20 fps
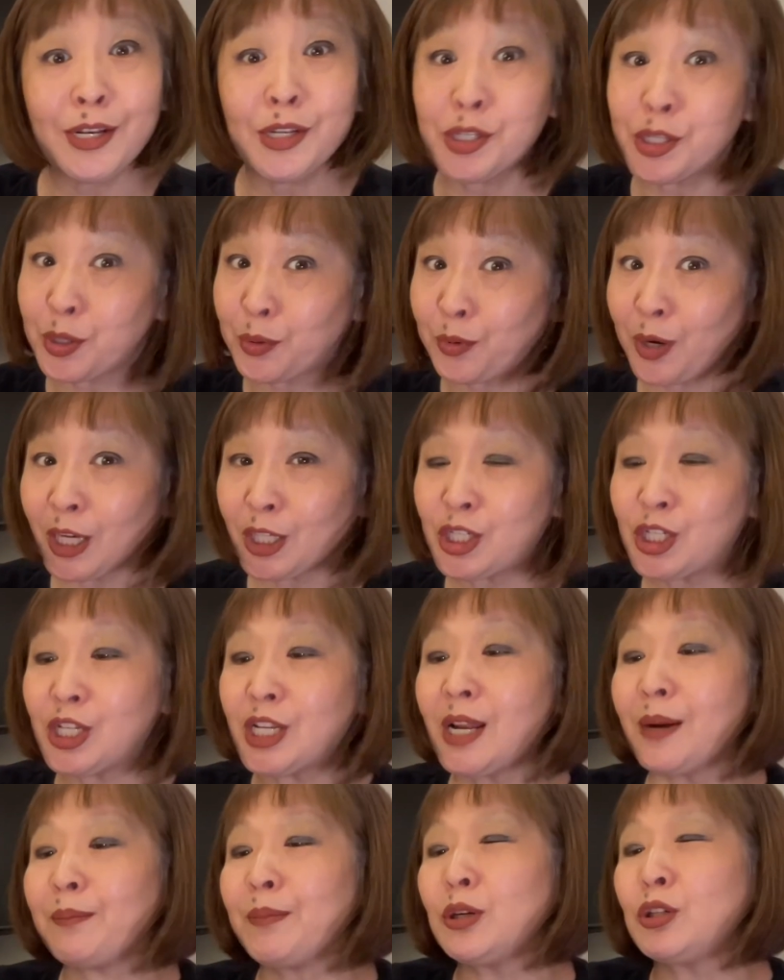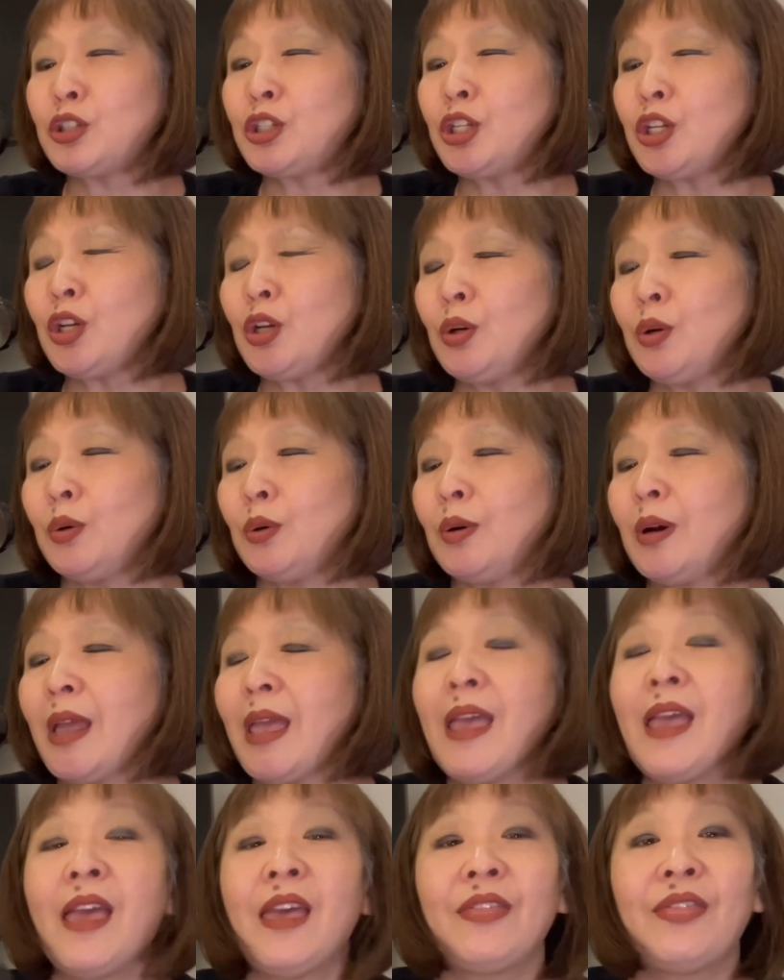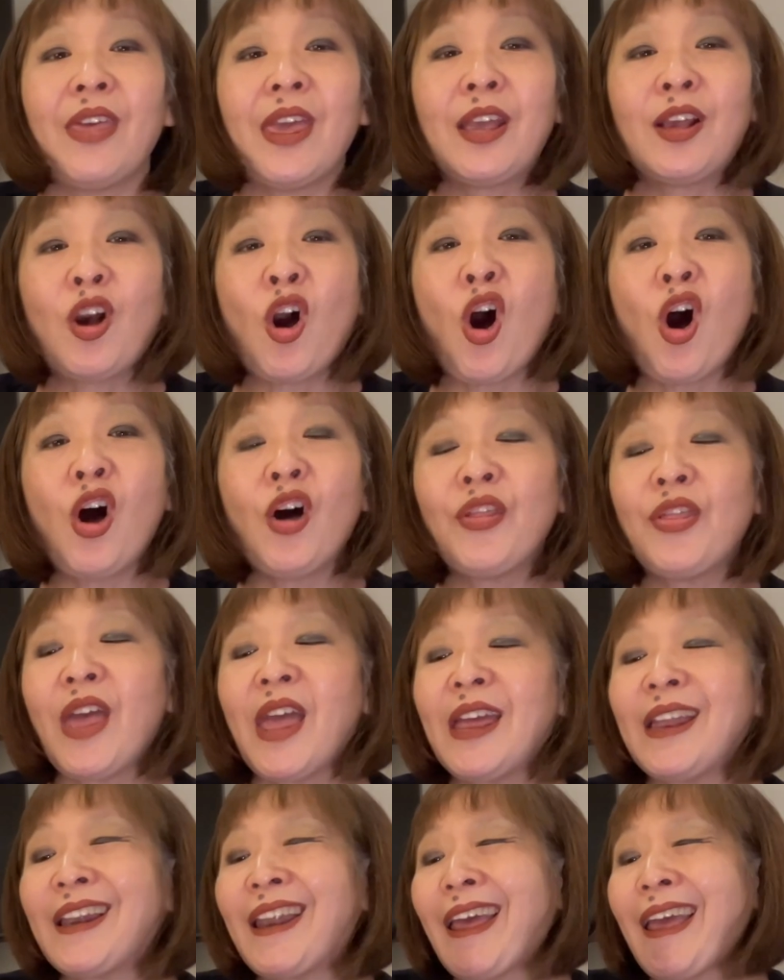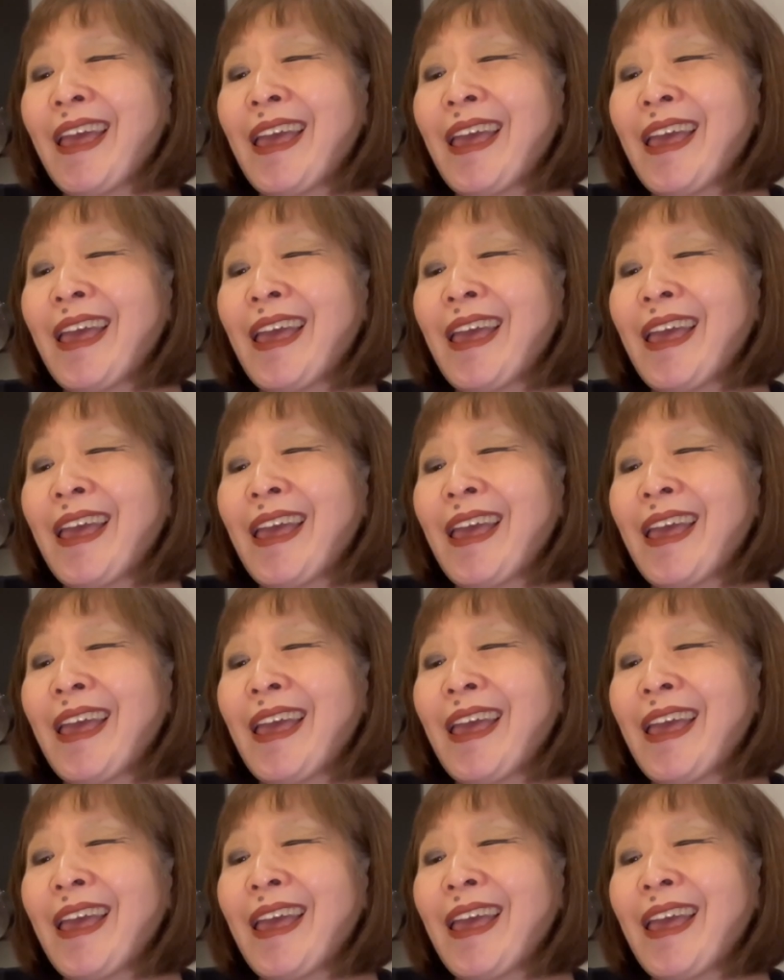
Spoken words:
Direction number 2, they call that